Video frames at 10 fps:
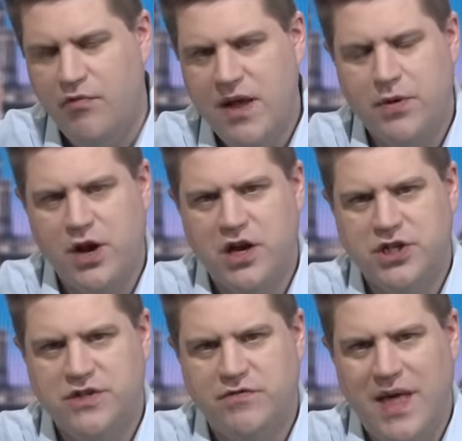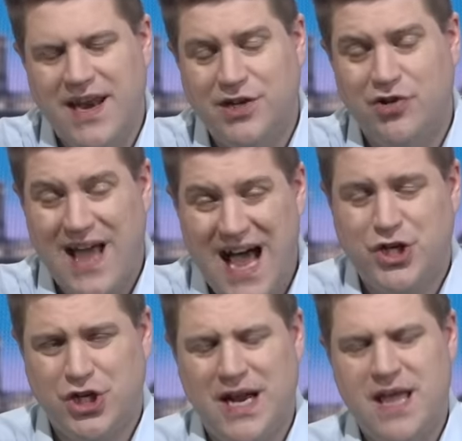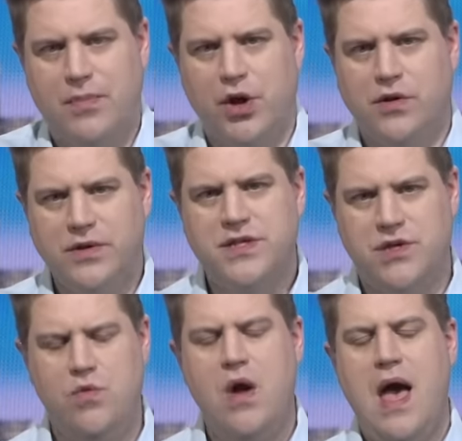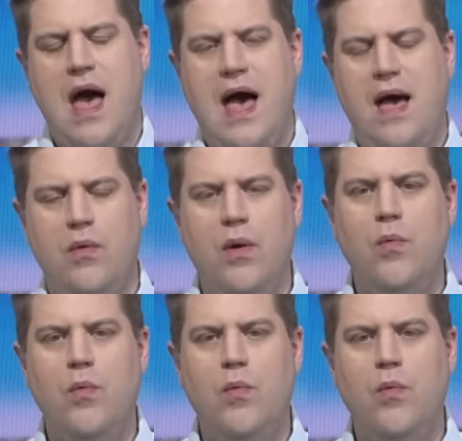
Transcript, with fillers: repercussions from that internationally, but also uh,